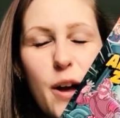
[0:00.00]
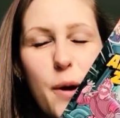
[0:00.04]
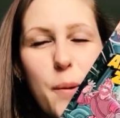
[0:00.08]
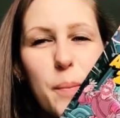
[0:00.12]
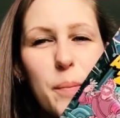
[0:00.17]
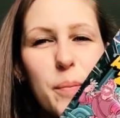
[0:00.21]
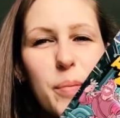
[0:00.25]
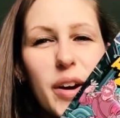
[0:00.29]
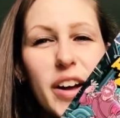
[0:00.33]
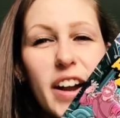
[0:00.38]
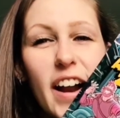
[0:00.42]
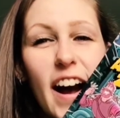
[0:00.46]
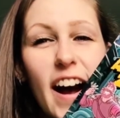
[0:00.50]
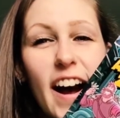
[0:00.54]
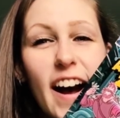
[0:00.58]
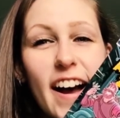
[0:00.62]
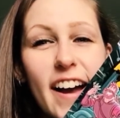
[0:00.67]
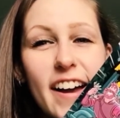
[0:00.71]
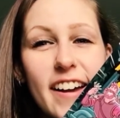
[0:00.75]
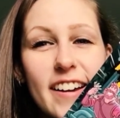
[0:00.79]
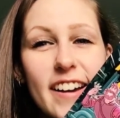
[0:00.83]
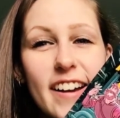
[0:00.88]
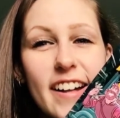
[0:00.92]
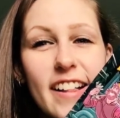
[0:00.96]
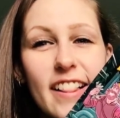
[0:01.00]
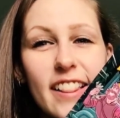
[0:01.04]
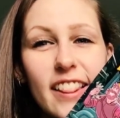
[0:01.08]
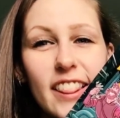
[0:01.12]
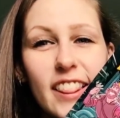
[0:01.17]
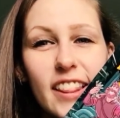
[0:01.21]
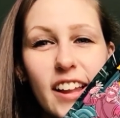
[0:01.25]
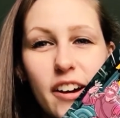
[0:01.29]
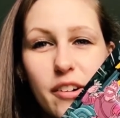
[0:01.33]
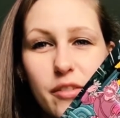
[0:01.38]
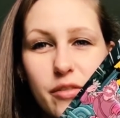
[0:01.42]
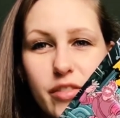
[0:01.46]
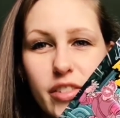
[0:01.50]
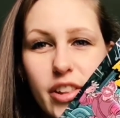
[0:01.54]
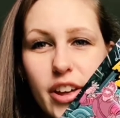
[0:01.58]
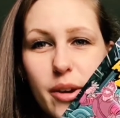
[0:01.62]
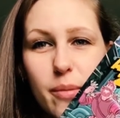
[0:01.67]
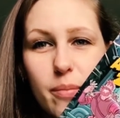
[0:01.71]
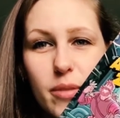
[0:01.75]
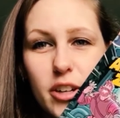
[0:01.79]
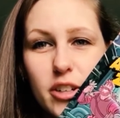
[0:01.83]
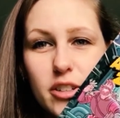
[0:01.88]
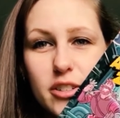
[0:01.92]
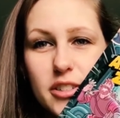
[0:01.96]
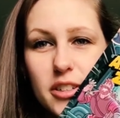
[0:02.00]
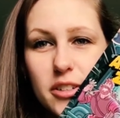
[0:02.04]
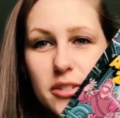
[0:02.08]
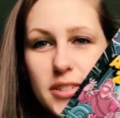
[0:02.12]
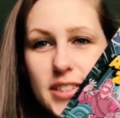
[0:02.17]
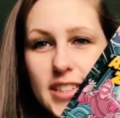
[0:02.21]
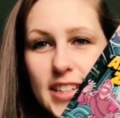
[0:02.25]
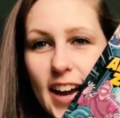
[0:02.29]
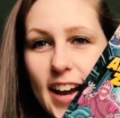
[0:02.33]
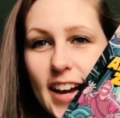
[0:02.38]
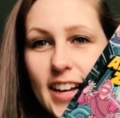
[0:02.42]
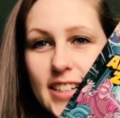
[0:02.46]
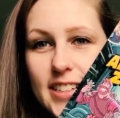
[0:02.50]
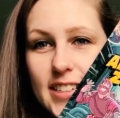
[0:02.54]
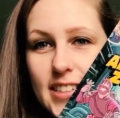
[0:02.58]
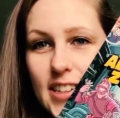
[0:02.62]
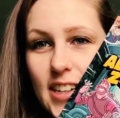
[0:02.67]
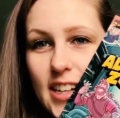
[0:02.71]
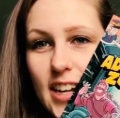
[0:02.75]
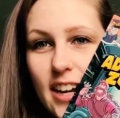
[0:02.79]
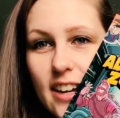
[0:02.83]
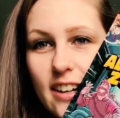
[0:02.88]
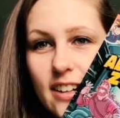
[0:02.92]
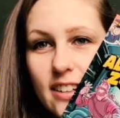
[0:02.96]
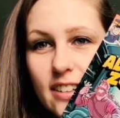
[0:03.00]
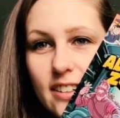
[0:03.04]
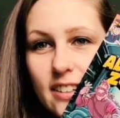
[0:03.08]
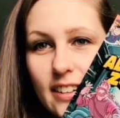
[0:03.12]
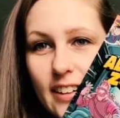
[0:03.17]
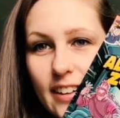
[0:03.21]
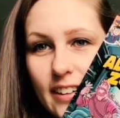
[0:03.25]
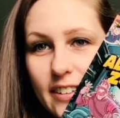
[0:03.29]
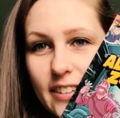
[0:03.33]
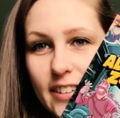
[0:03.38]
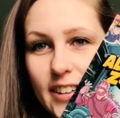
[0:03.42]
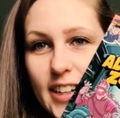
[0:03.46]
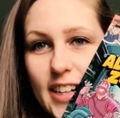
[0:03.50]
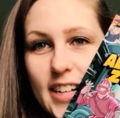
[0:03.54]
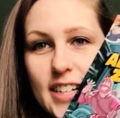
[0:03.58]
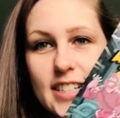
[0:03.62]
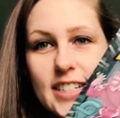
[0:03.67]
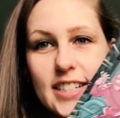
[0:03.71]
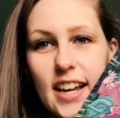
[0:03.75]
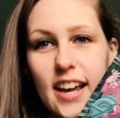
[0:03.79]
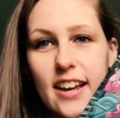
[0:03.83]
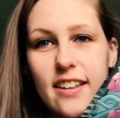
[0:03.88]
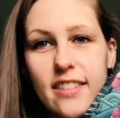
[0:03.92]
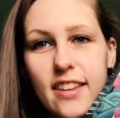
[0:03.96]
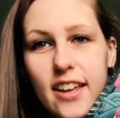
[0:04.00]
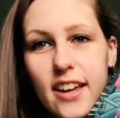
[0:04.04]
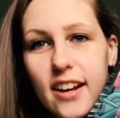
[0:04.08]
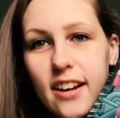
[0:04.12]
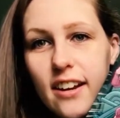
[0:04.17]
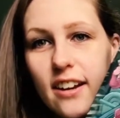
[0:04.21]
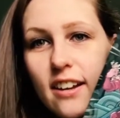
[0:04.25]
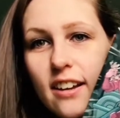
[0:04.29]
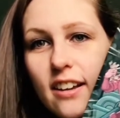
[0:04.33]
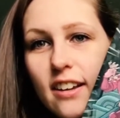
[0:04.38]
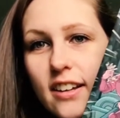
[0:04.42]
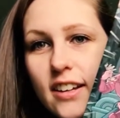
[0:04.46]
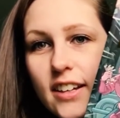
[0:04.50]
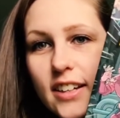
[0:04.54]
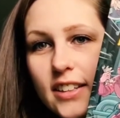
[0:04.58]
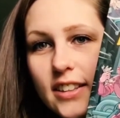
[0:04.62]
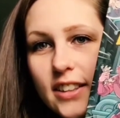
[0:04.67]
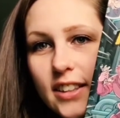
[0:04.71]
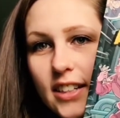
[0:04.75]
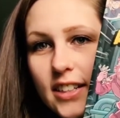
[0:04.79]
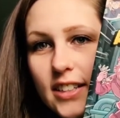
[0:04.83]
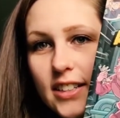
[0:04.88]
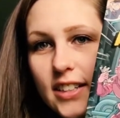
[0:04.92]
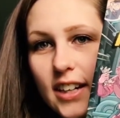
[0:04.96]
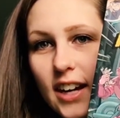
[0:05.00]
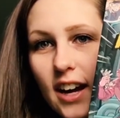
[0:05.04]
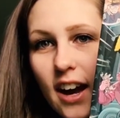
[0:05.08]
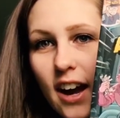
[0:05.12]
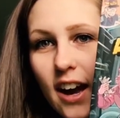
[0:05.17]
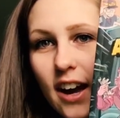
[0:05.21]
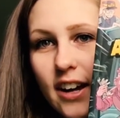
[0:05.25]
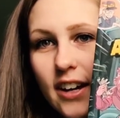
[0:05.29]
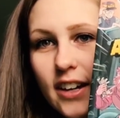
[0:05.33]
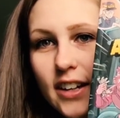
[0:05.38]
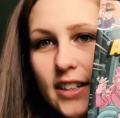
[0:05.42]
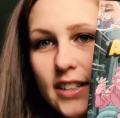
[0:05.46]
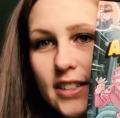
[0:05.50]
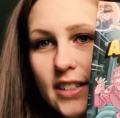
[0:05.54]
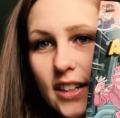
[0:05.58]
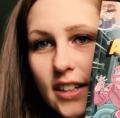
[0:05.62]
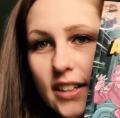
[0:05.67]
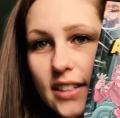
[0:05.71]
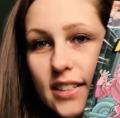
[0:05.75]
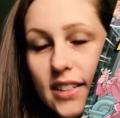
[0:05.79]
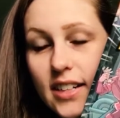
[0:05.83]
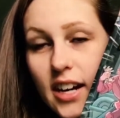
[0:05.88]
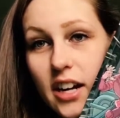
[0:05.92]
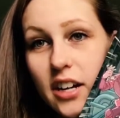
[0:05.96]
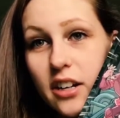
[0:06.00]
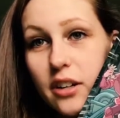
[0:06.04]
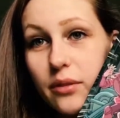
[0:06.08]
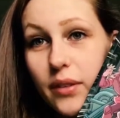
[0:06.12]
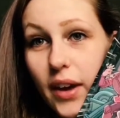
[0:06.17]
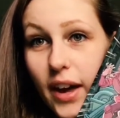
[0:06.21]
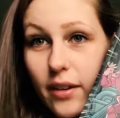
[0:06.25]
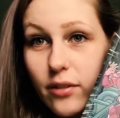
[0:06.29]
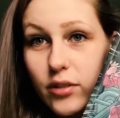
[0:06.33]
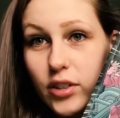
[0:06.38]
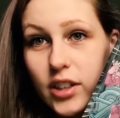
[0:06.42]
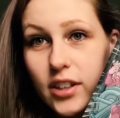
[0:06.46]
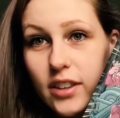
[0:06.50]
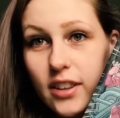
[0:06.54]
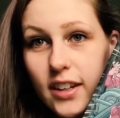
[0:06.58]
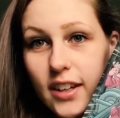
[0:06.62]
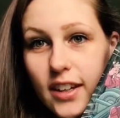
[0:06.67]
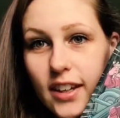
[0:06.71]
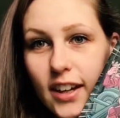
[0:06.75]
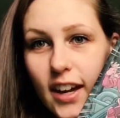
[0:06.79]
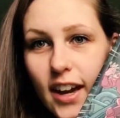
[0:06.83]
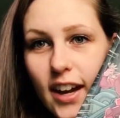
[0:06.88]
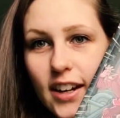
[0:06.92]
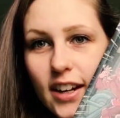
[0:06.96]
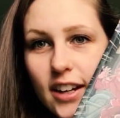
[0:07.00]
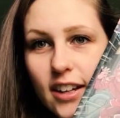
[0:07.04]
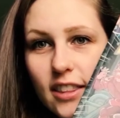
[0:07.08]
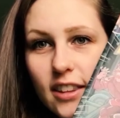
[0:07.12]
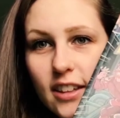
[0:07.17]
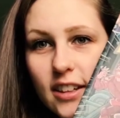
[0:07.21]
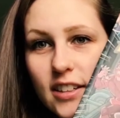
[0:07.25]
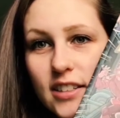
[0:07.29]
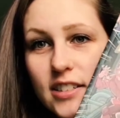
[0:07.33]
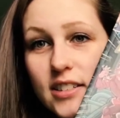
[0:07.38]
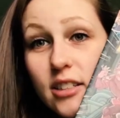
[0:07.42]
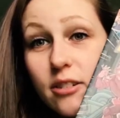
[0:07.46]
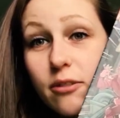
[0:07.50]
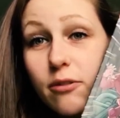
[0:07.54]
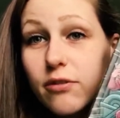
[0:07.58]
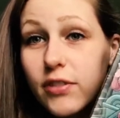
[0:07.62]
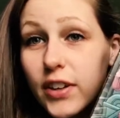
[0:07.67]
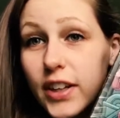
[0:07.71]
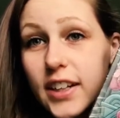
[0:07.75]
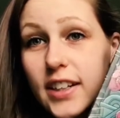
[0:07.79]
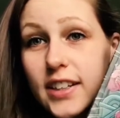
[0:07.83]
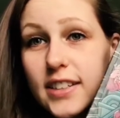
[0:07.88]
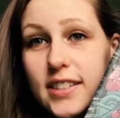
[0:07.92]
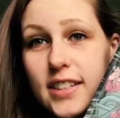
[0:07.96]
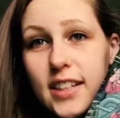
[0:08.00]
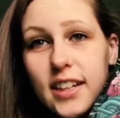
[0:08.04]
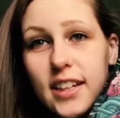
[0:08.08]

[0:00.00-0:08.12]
But I love them. They're so sassy and hilarious. And then this guy is, like, scared of everything, and I think it's the funniest thing